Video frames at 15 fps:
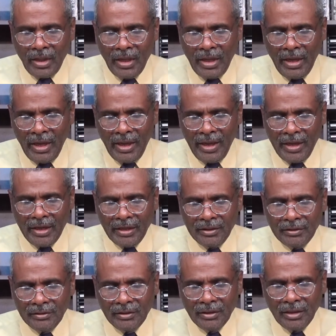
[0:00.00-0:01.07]

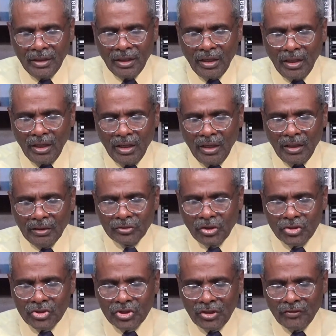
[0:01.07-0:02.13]
And the
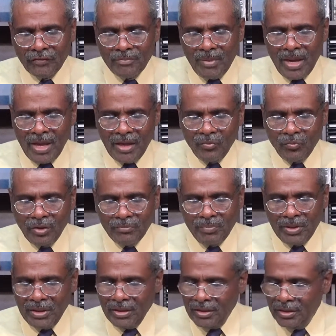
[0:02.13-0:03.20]
Son of Man would
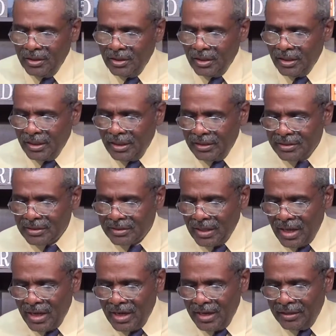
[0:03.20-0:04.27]
be a
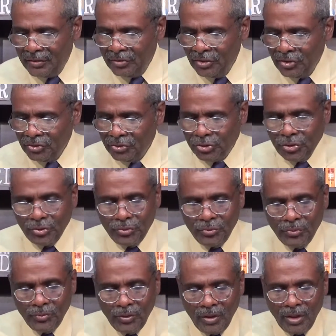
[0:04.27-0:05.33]
sign
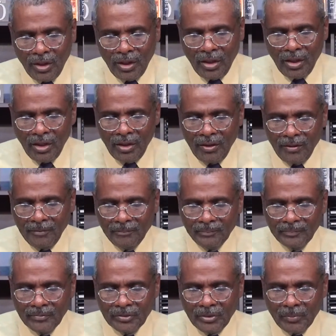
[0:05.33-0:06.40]
to
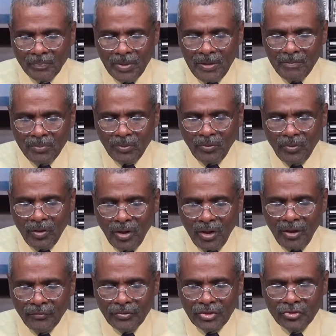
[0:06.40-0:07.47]
the people
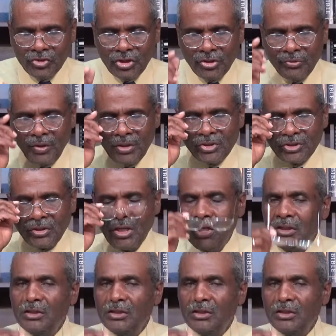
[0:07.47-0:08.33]
of this generation.